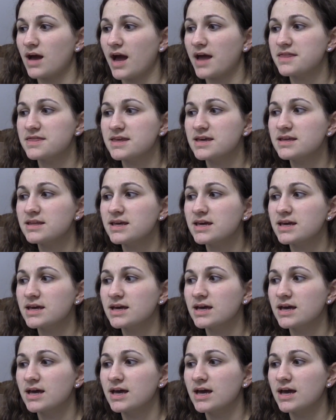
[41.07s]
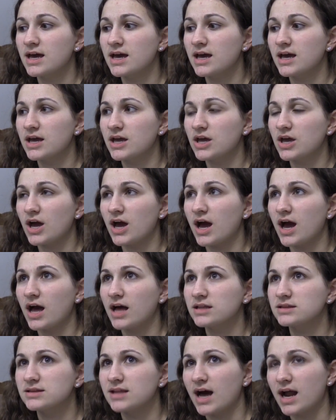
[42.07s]
I think like a
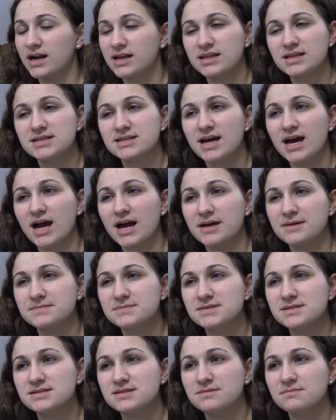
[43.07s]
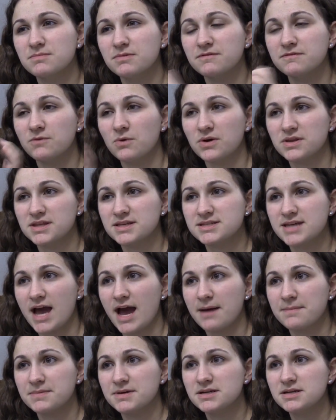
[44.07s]
lot of the times before this
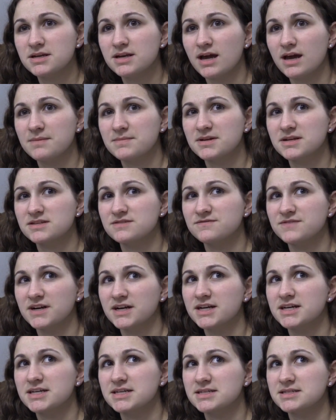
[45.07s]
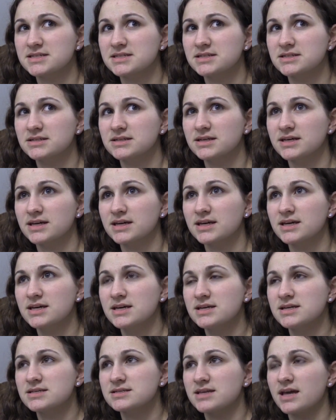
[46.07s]
happened, I mean, it's very easy to like
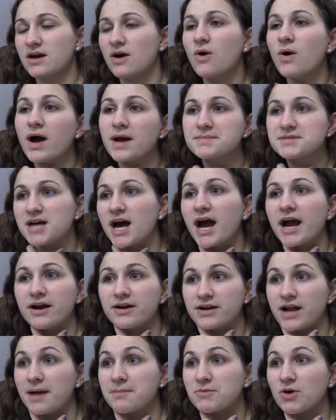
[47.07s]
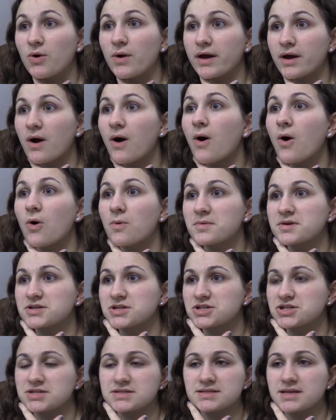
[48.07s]
say, oh, I'm tired, I'm going home, and to
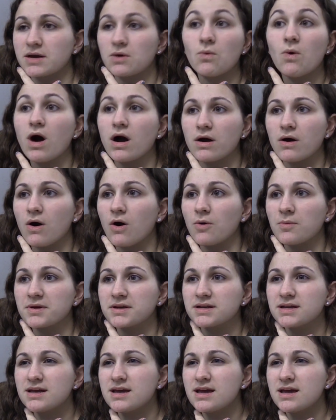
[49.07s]
just like walk home